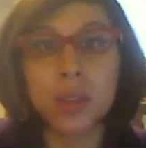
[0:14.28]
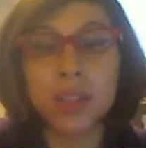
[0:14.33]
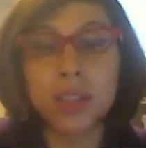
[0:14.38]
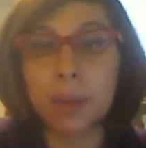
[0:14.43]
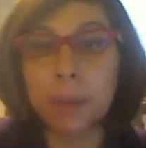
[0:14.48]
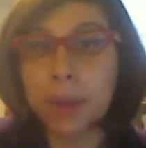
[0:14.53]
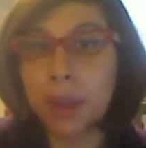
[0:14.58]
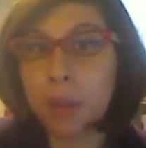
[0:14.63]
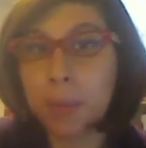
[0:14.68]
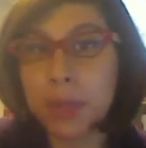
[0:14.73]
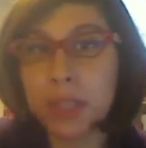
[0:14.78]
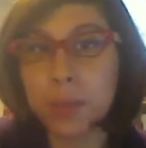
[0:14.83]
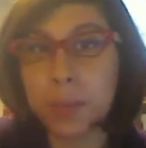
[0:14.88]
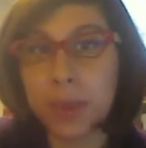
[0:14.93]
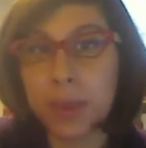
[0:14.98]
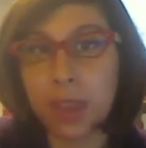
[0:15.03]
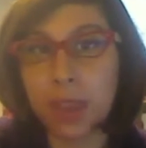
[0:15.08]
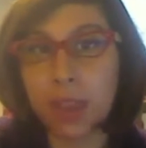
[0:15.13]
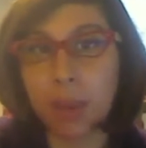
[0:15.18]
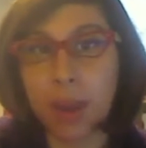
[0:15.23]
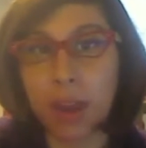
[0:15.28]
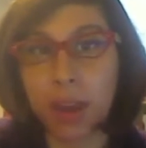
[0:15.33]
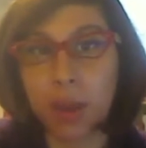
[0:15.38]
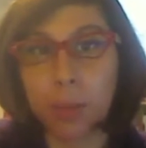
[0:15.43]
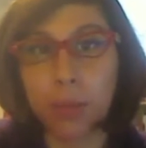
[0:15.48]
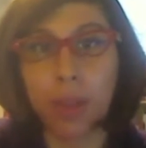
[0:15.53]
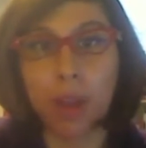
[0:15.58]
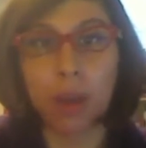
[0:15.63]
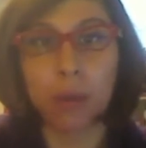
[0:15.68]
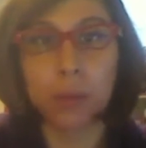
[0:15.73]
the topic I'll be speaking about
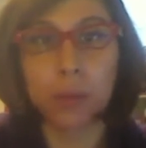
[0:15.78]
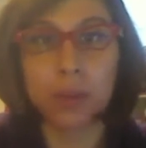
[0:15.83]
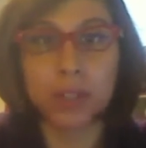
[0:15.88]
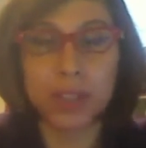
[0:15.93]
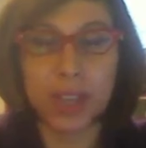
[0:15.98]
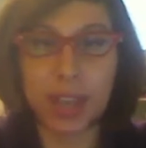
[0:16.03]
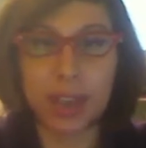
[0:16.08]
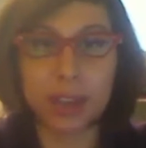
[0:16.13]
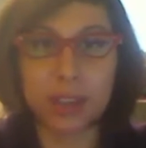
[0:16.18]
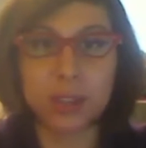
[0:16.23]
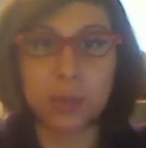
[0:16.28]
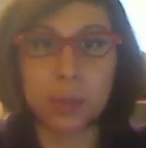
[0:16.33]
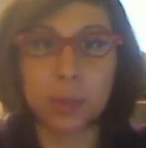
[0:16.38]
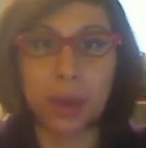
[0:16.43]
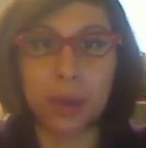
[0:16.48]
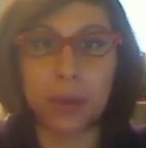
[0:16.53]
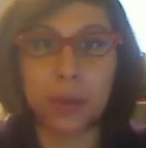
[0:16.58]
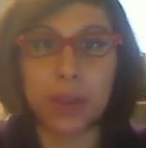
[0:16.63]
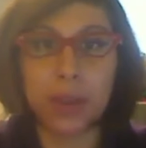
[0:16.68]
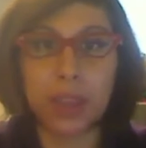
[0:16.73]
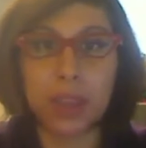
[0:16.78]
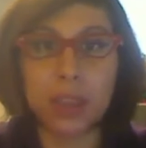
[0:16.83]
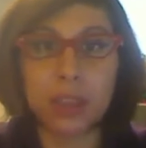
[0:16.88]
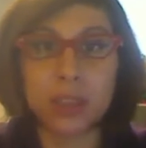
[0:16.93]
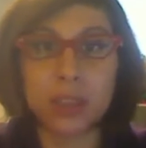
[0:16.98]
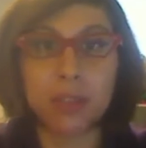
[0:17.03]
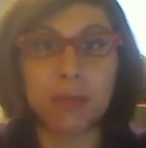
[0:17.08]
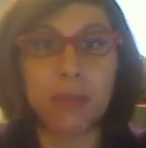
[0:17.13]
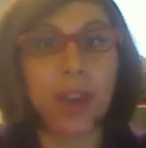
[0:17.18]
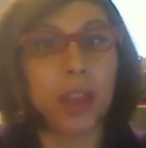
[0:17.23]
at Blog World Expo
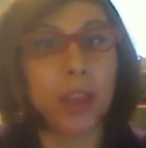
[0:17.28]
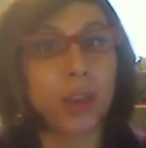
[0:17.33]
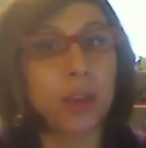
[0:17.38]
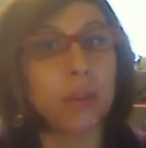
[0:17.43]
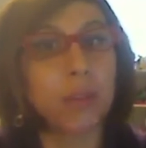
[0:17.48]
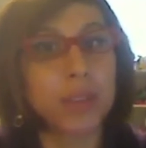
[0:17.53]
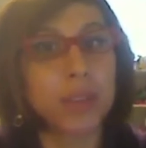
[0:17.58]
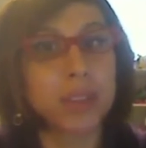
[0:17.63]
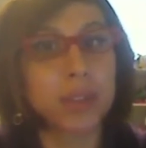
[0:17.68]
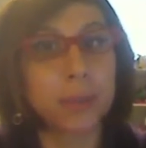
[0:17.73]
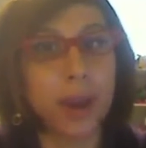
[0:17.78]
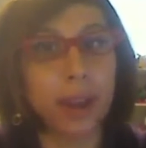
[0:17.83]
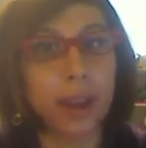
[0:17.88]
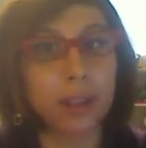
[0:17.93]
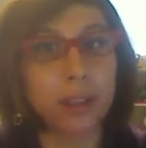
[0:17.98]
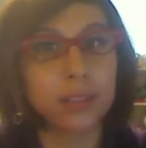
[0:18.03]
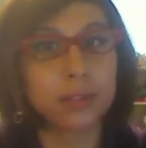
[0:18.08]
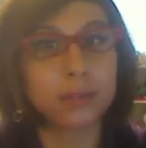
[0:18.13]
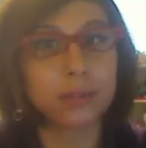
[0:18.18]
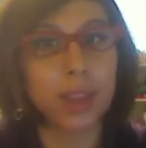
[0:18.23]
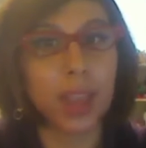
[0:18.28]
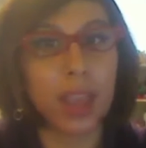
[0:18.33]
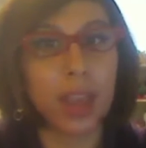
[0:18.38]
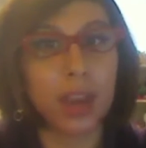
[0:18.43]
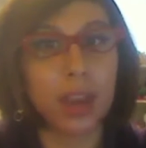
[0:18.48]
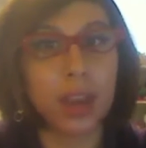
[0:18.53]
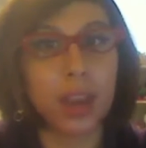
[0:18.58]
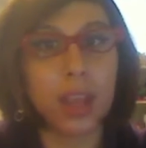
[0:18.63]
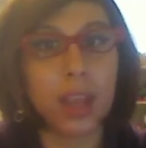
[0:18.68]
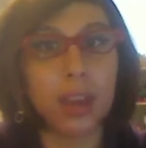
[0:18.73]
is the value of a smile
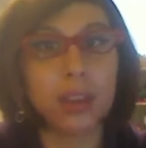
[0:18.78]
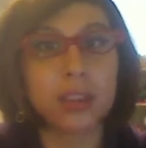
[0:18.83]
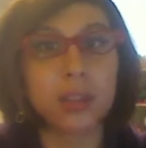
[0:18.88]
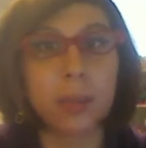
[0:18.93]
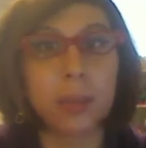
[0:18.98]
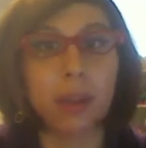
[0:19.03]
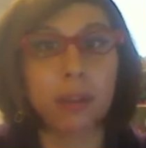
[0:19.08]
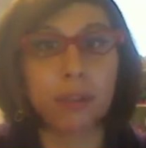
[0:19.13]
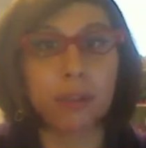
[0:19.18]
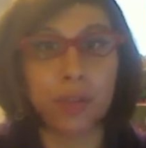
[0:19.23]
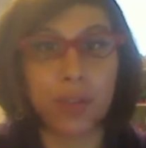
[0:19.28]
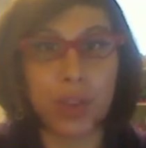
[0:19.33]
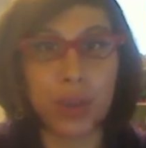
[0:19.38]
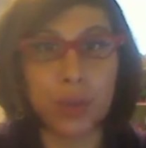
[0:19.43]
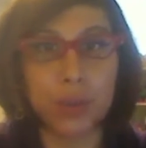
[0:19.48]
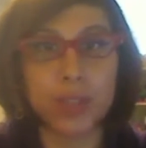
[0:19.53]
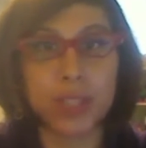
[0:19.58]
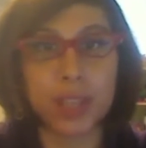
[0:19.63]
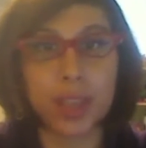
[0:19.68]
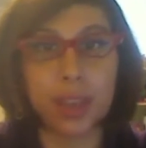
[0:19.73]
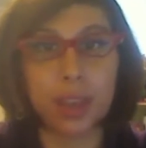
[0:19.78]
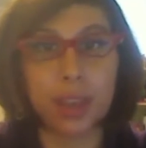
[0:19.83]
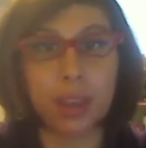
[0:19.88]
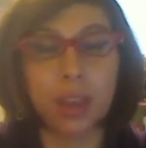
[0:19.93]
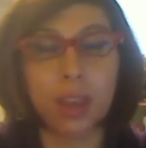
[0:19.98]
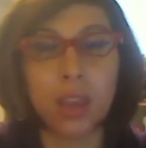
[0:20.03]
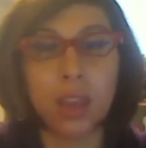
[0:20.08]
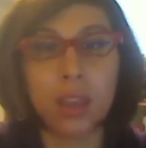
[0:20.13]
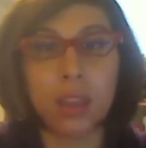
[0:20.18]
and it is about fusing